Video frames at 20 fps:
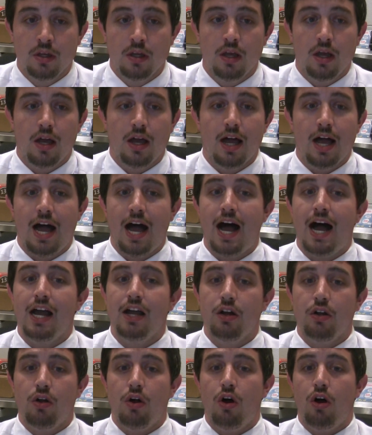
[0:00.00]

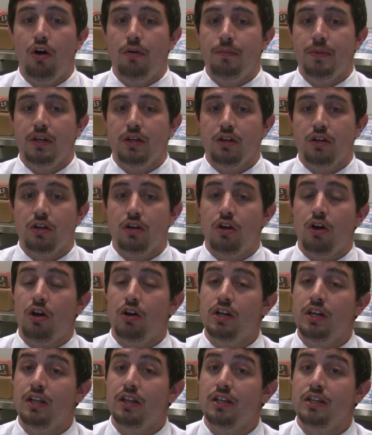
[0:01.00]
Heil, Hauptmann,
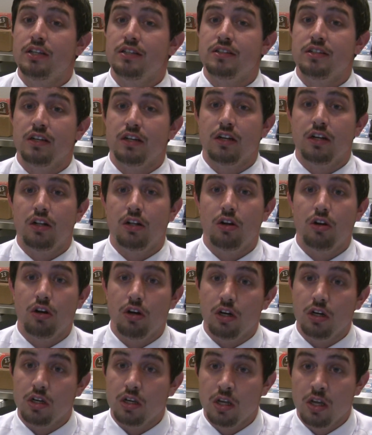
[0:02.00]
Cornelius, and
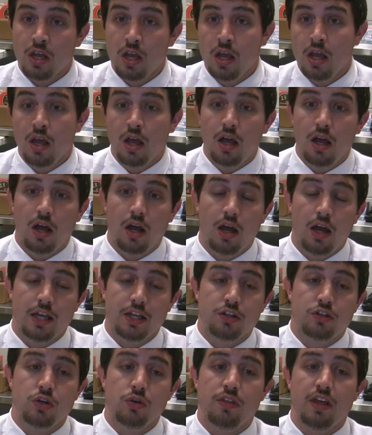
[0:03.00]
Clark
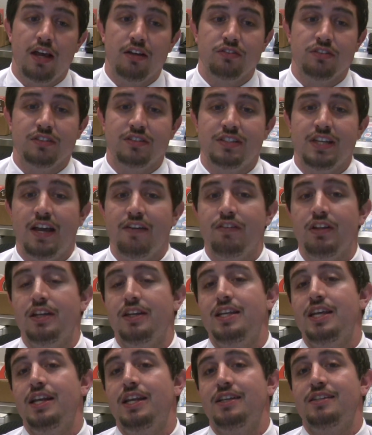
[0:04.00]
in
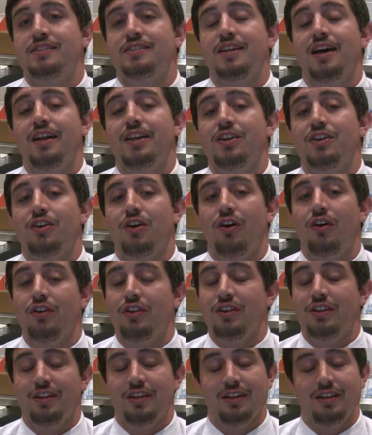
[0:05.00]
2007 did a study called,
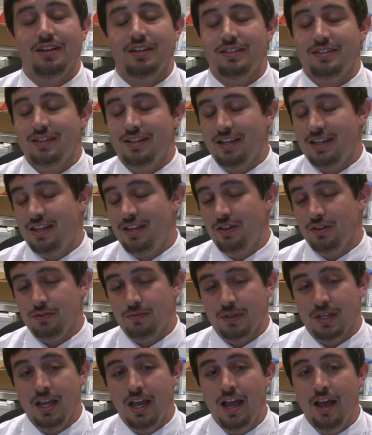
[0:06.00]
and it kills
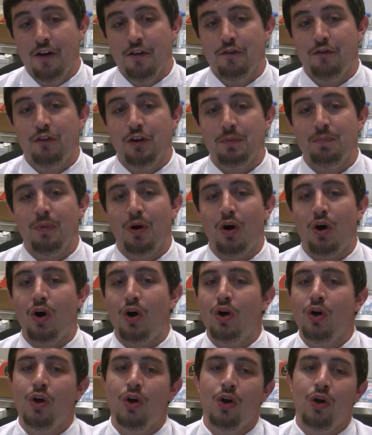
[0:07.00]
me,
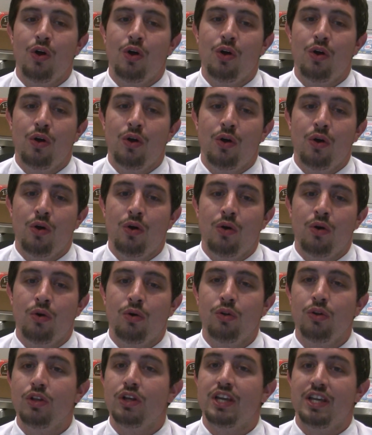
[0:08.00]
Football
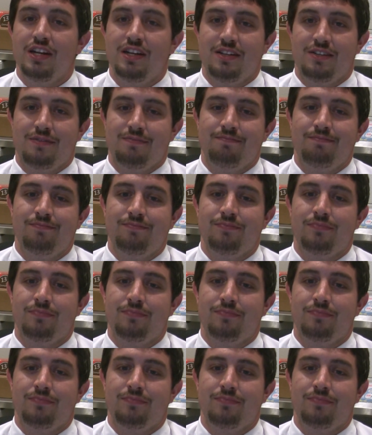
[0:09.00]
Hooliganism,